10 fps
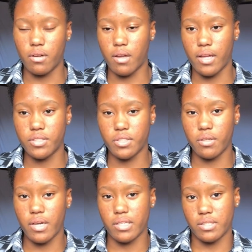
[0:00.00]
answering
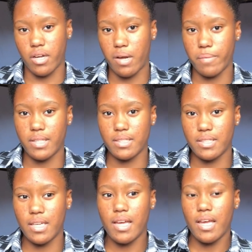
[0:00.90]
you guys'
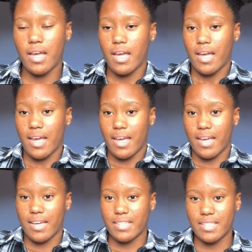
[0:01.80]
comments
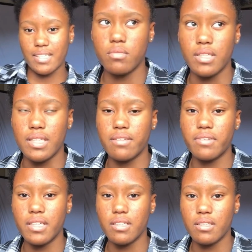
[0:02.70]
and
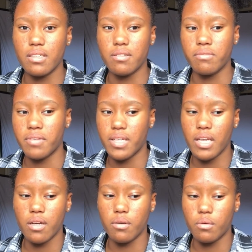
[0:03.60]
giving
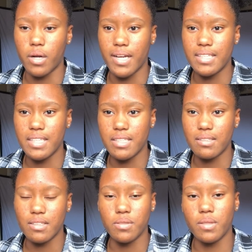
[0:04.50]
video
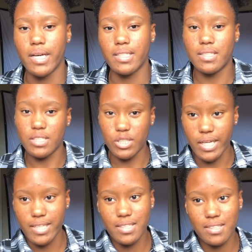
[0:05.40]
ideas that you guys
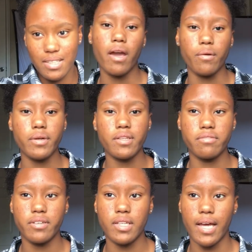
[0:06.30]
suggest. I really
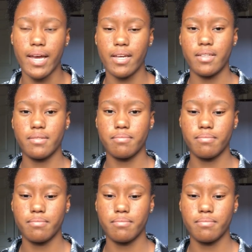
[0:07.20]
feel like